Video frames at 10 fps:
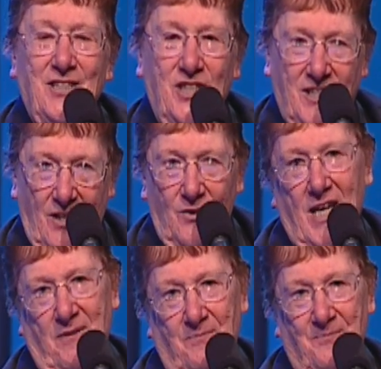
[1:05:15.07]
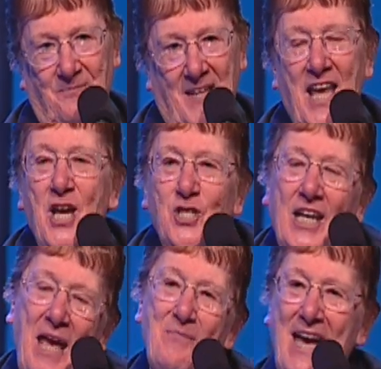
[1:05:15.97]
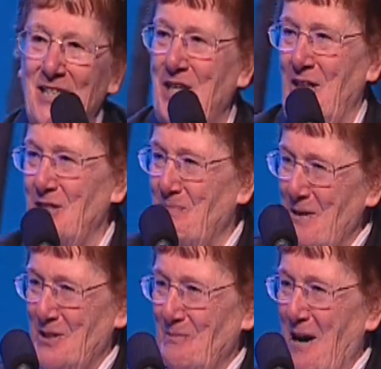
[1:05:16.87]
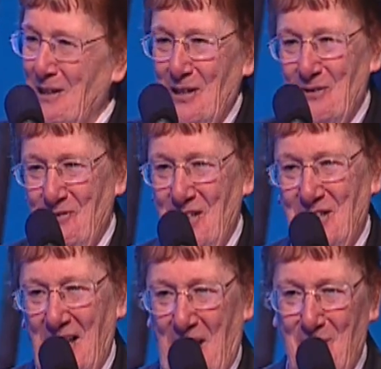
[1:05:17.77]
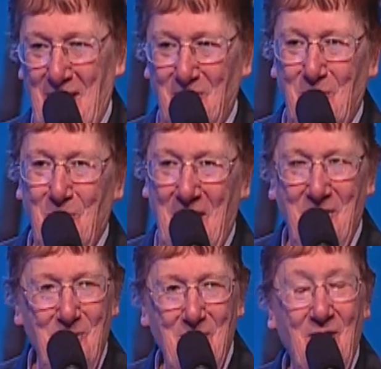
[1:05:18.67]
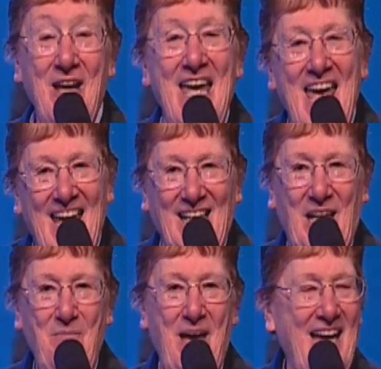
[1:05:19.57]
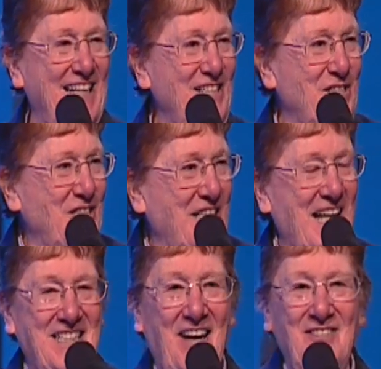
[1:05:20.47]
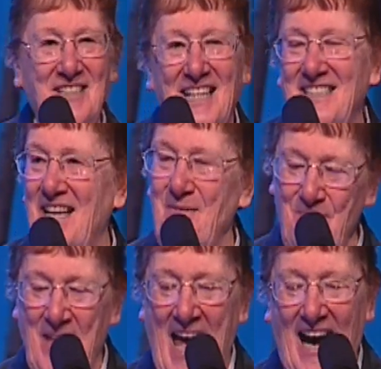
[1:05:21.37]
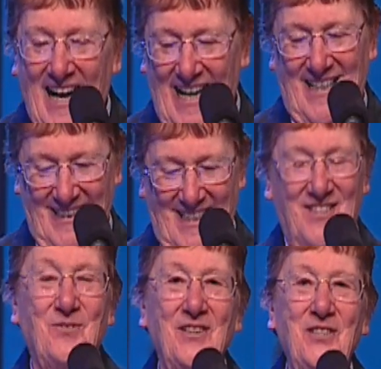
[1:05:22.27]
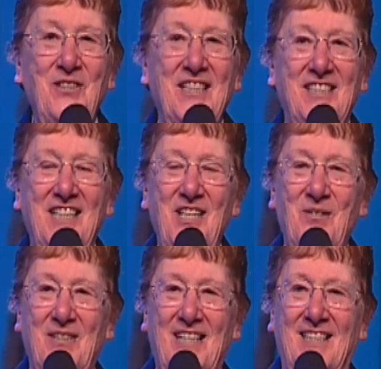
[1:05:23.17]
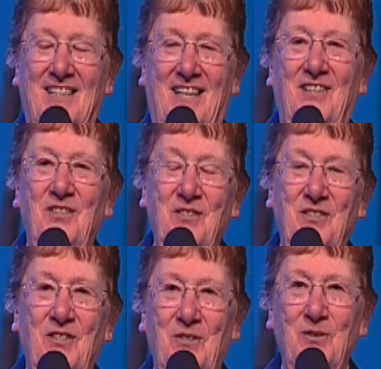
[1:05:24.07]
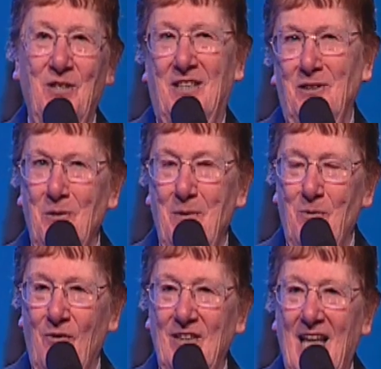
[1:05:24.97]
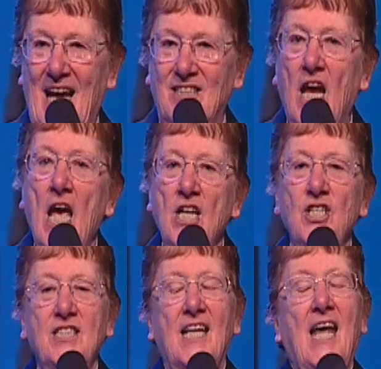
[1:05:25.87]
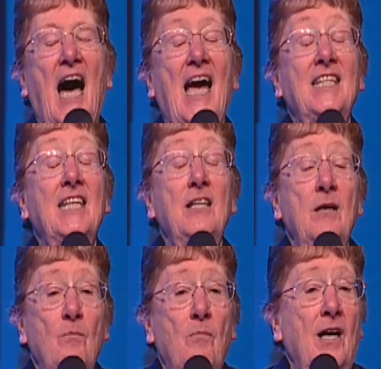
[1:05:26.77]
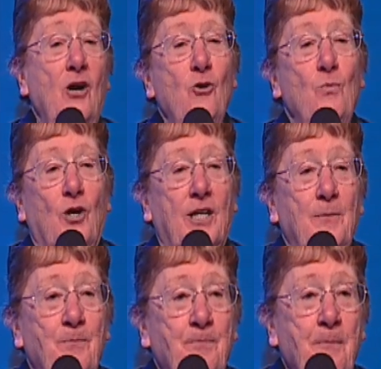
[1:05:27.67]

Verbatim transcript: She said, Okay. She came back and she had this big smile on her face. I went out to the waiting room, you know, and I came back in and she sat down and I said, Hi. I said, It's really good to see you. And I said, You, you know, you look a little bit more relaxed. She said, I did my homework.